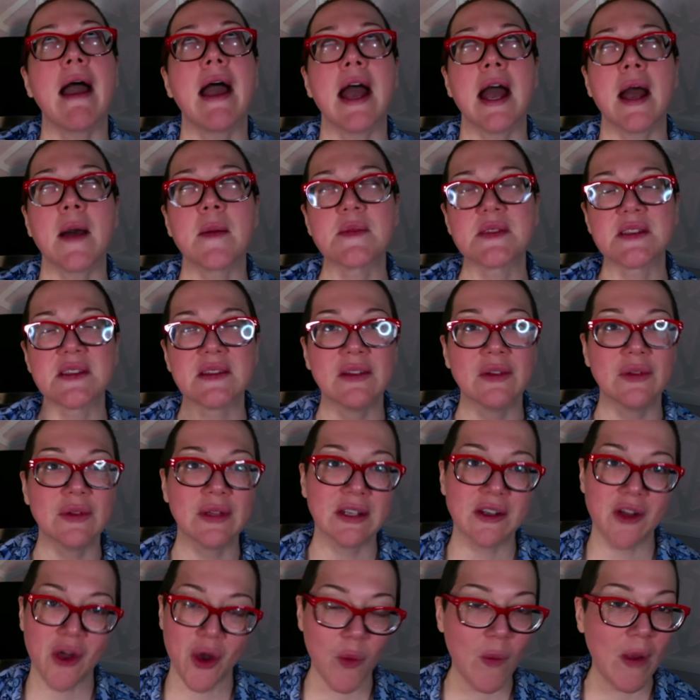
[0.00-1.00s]
absolutely
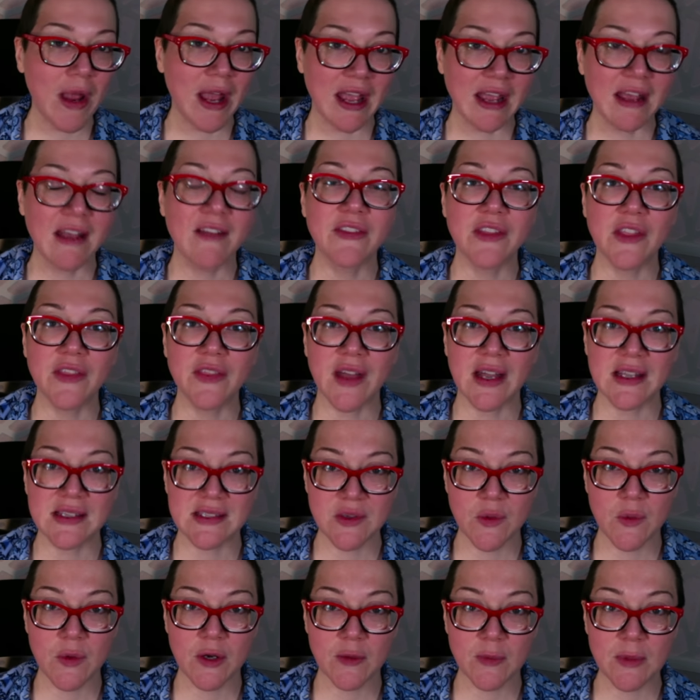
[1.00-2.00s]
no way that that's
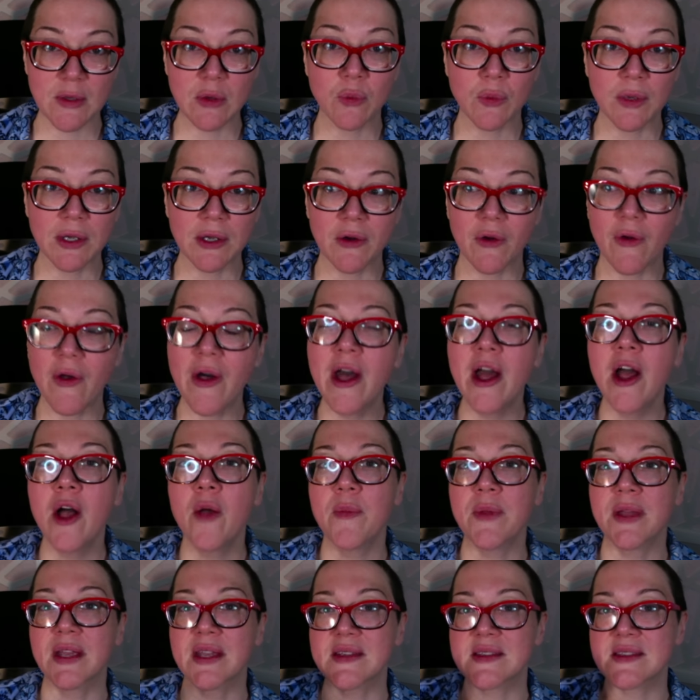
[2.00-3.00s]
going to be real,
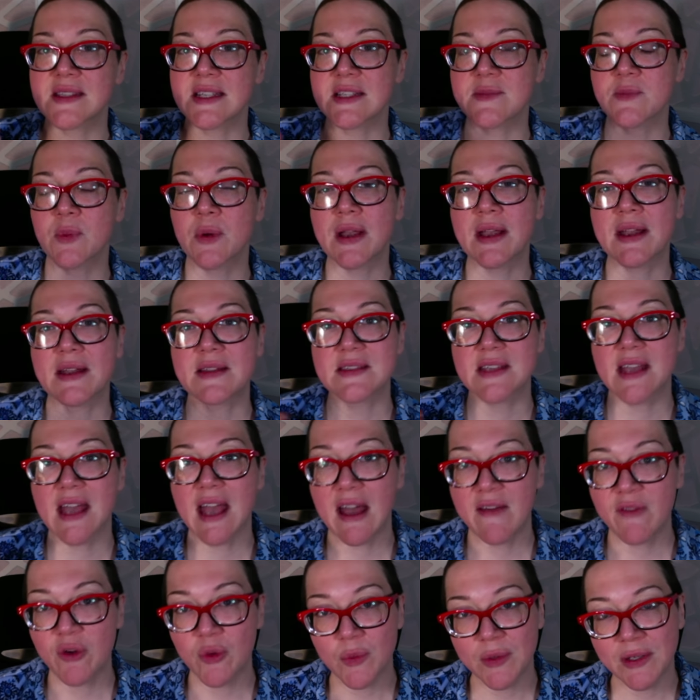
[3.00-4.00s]
because these brands
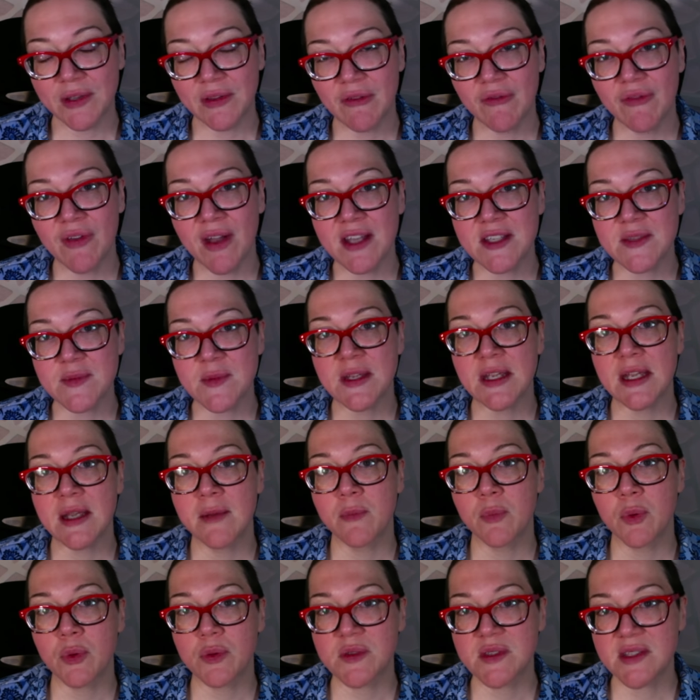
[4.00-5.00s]
have a real investment in
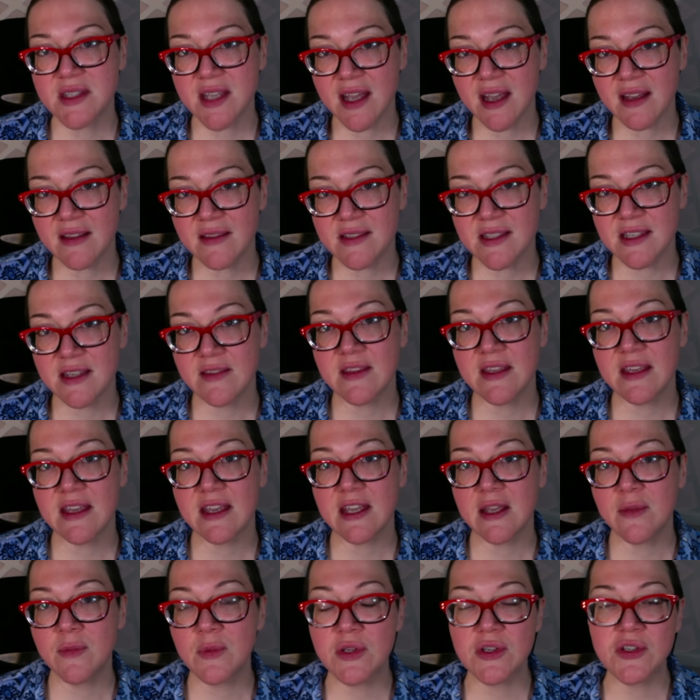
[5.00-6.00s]
protecting the
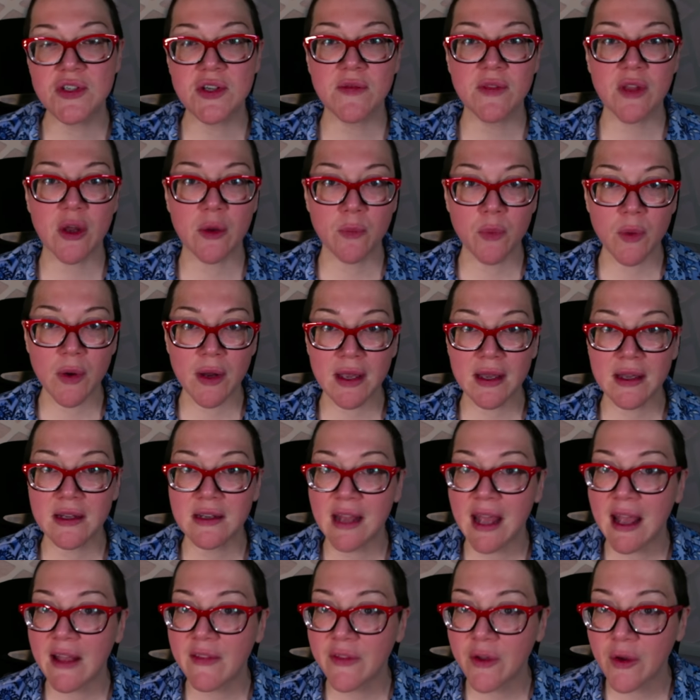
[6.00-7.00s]
image of their brand,
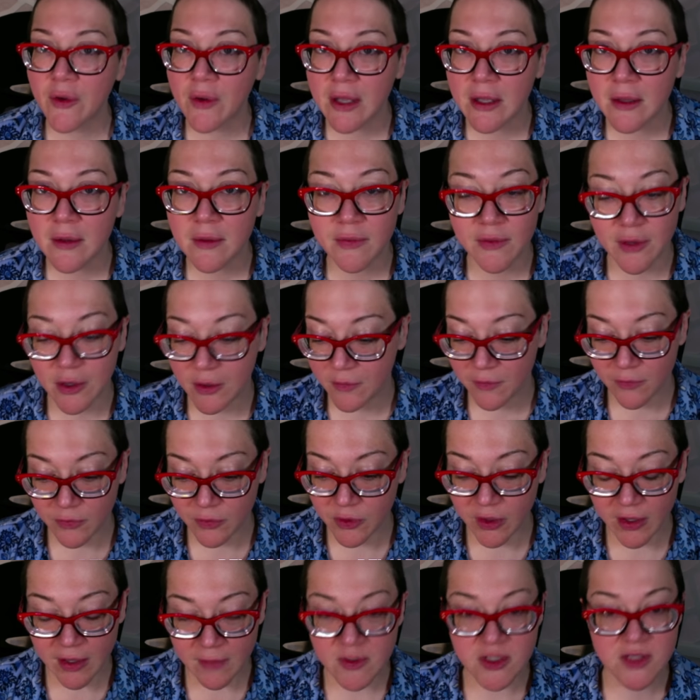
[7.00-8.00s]
and their, their
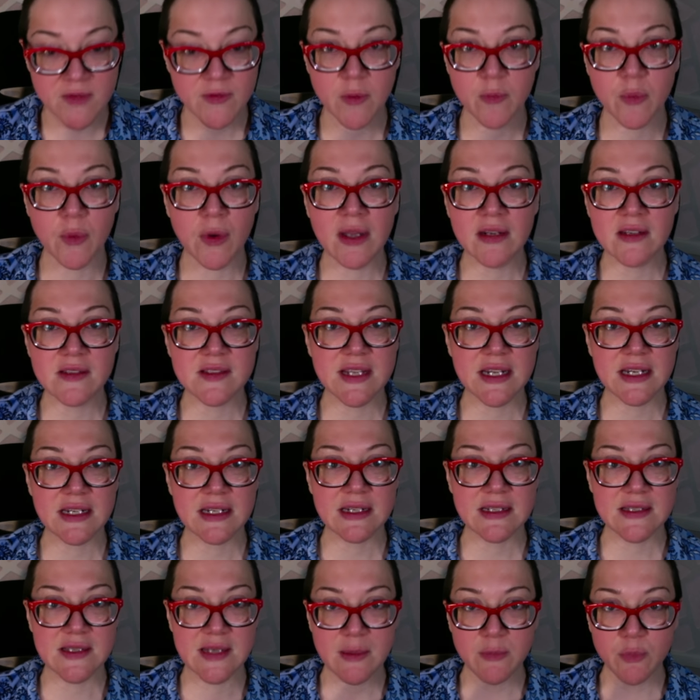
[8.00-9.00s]
the image of the brand is that it
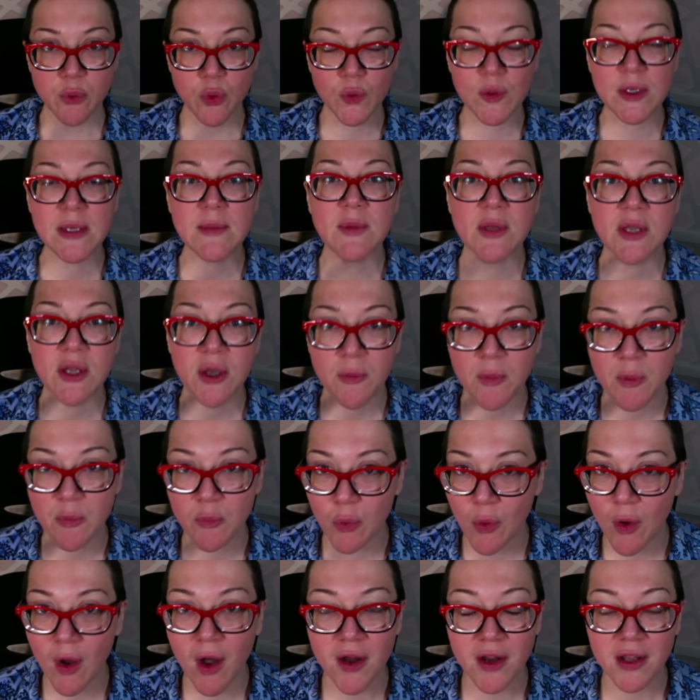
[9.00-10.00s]
is a premium
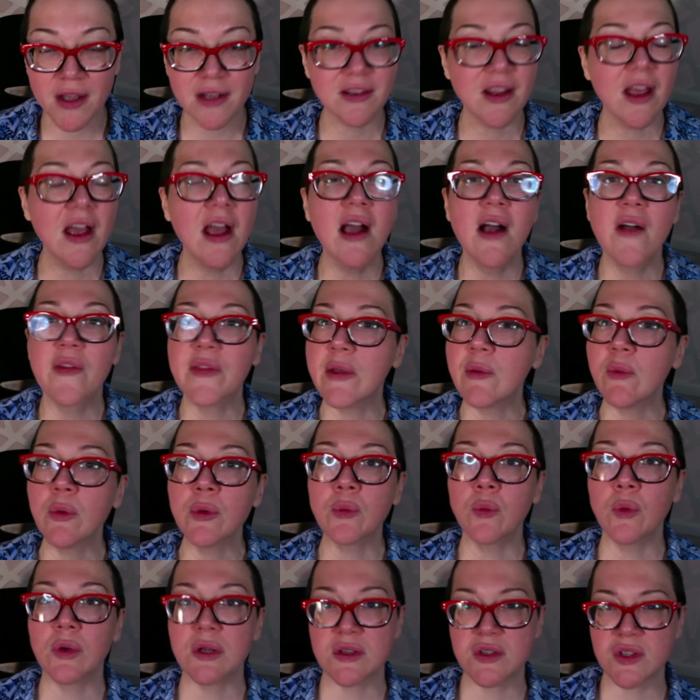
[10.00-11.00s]
product. They
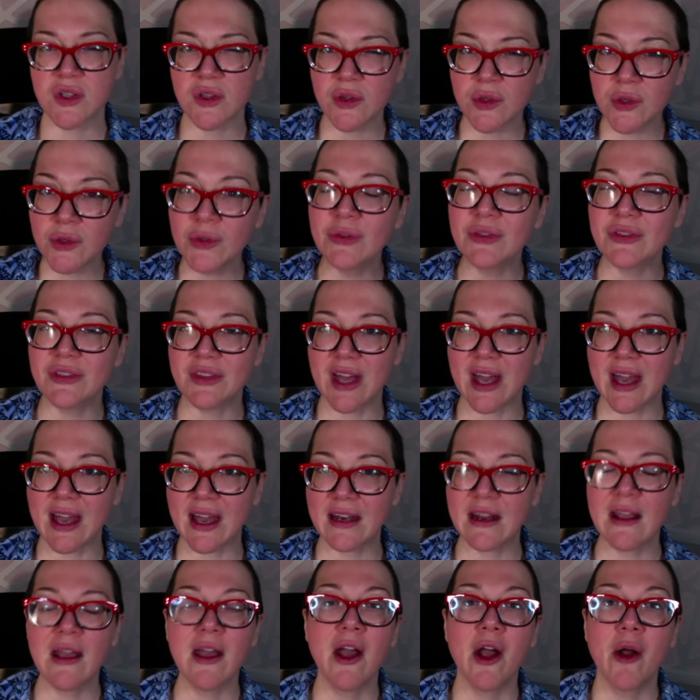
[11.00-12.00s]
wouldn't want to dilute that